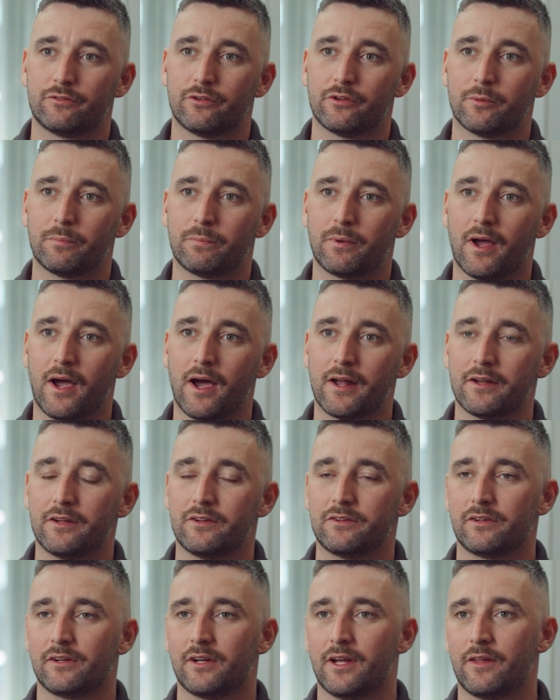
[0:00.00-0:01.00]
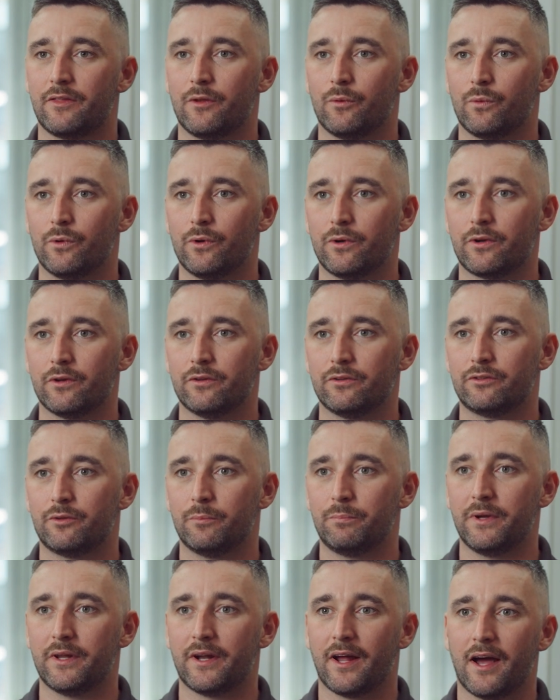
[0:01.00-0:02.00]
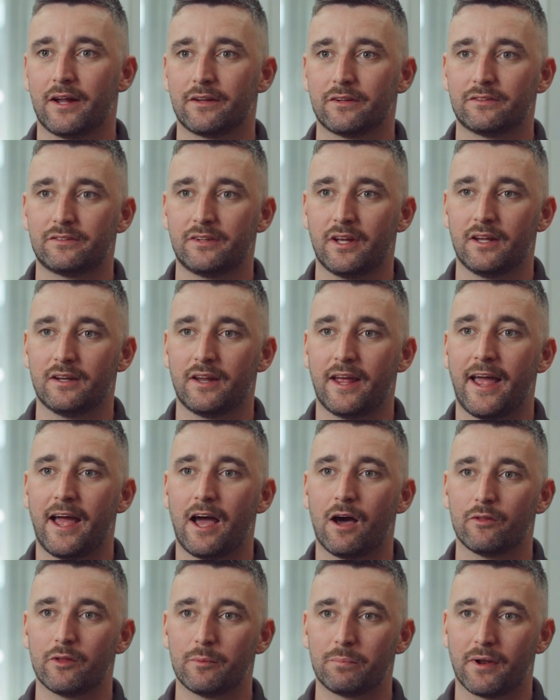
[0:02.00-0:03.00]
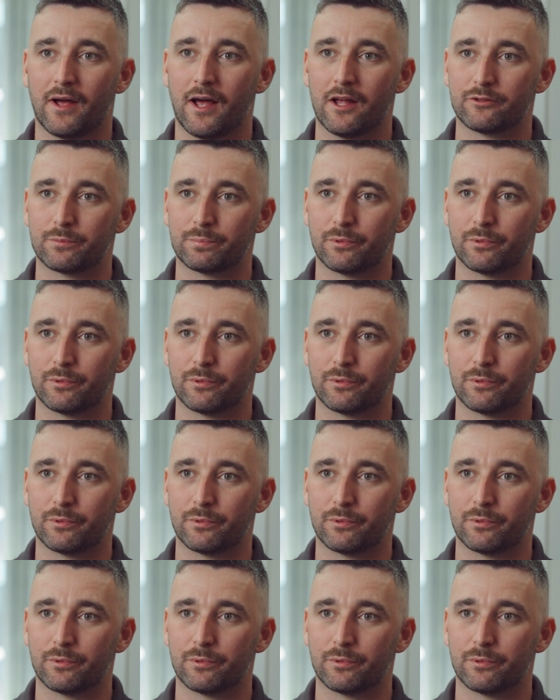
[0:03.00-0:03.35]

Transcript: for the plant, it has allowed the workers to better understand how their plant's